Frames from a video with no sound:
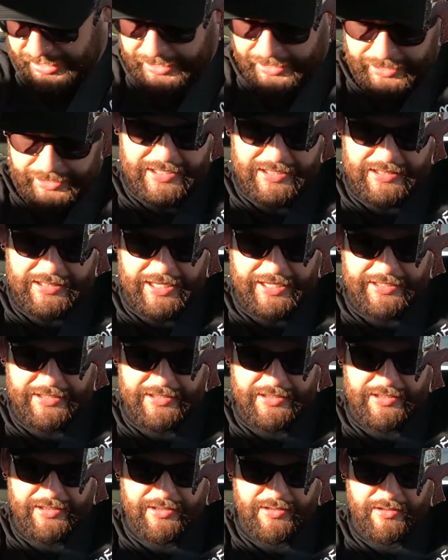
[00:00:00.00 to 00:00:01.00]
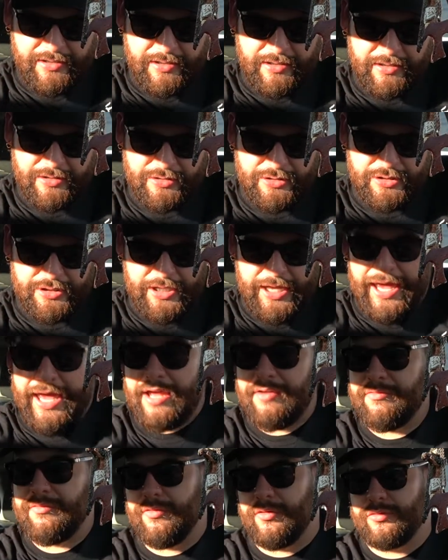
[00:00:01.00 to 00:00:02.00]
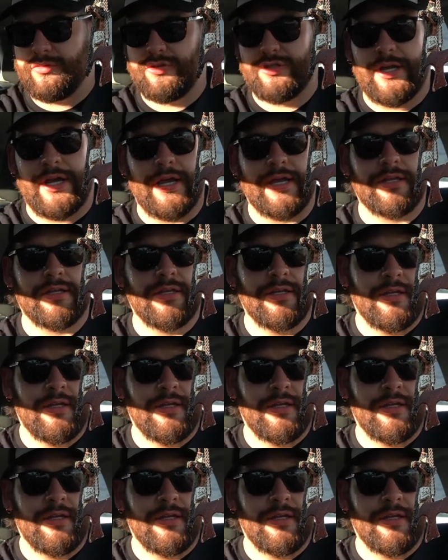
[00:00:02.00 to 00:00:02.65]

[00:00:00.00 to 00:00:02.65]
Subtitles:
a lightning to headphone jack.